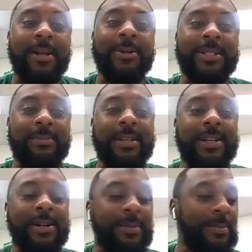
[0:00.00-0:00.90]
I know she'll
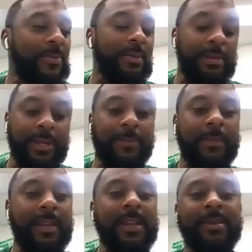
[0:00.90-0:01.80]
be up and moving, but
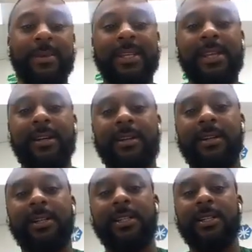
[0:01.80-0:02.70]
yeah,
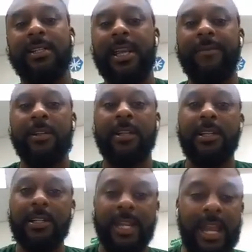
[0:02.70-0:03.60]
it's just
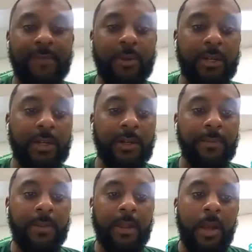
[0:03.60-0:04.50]
definitely good to have you.
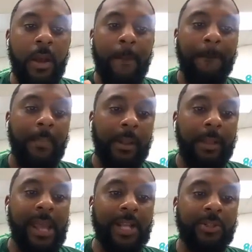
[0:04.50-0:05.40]

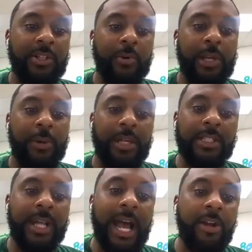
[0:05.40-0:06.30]
Let me ask you this quick
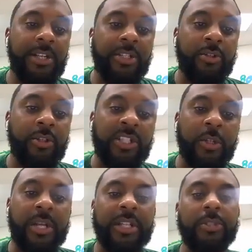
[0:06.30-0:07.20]
question: how did you
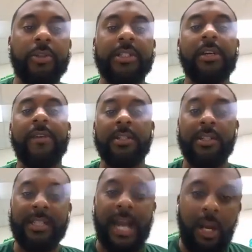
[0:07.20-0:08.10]
distinguish yourself as
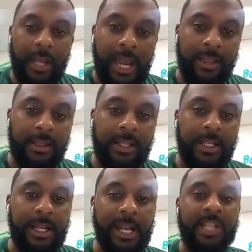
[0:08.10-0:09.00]
a scholar
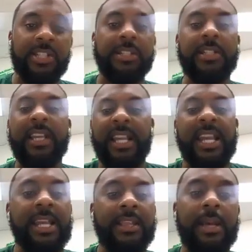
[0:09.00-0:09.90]
athlete and not just this
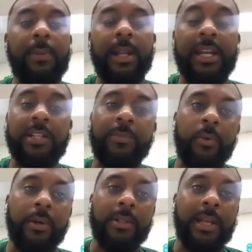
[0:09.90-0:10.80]
kid that plays
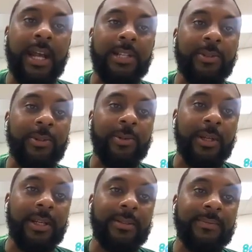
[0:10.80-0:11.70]
sports? How did you do
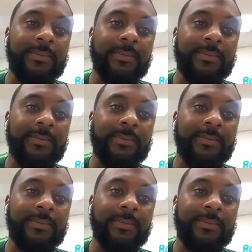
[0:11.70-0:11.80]
that?